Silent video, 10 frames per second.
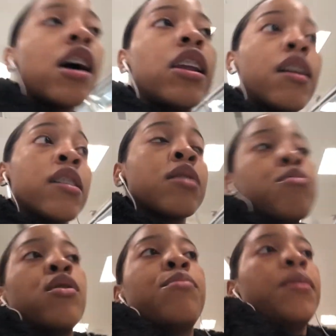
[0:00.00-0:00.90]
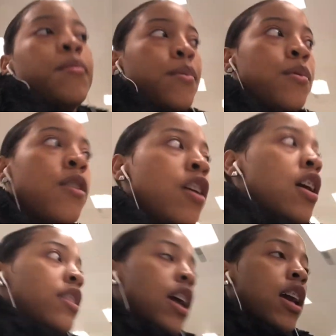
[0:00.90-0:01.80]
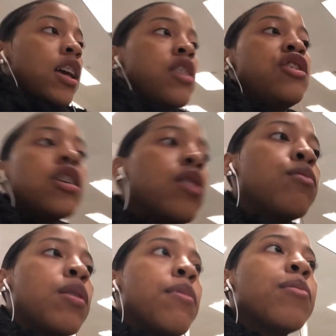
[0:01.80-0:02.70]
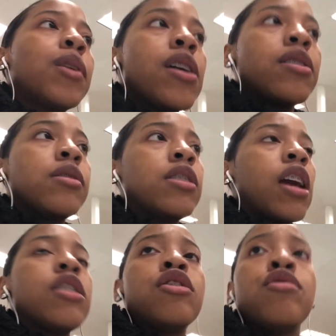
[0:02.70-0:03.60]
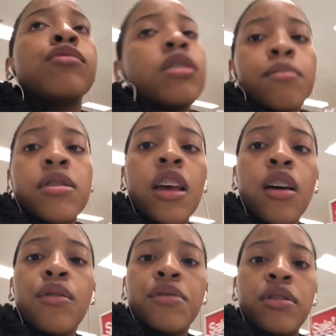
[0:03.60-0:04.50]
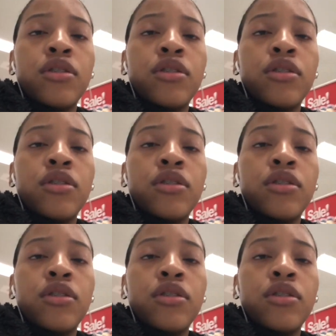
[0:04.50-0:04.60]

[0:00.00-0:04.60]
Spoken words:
I love to support people that is genuine, people that stay true to themselves,